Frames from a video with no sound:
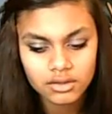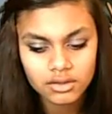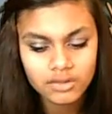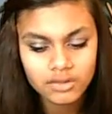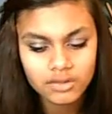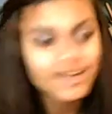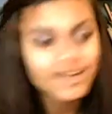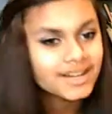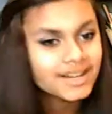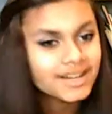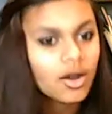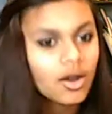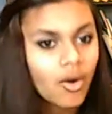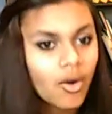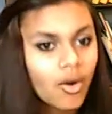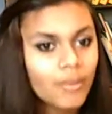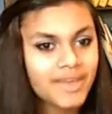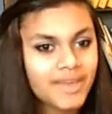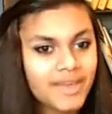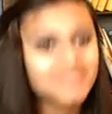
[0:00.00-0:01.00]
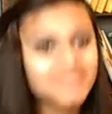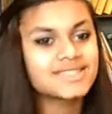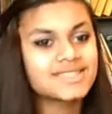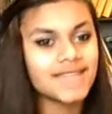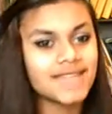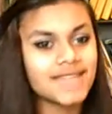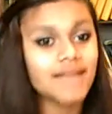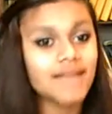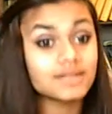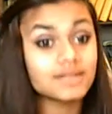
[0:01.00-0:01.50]
it all makes
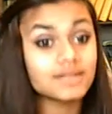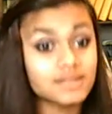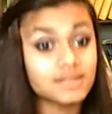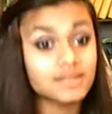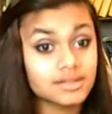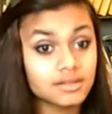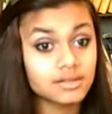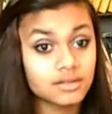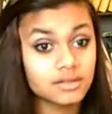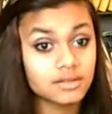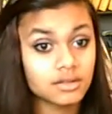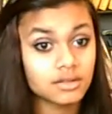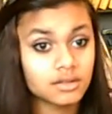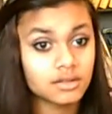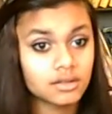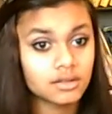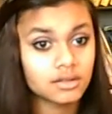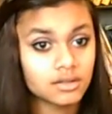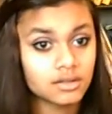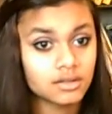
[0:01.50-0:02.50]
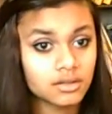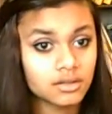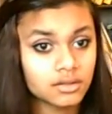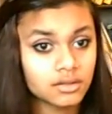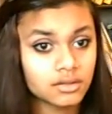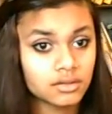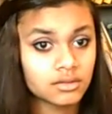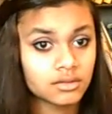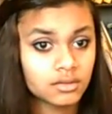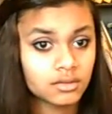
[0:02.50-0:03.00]
sense.
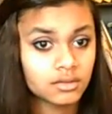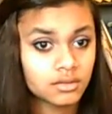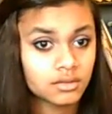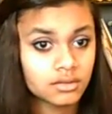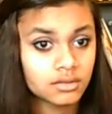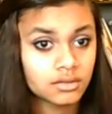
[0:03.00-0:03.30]
And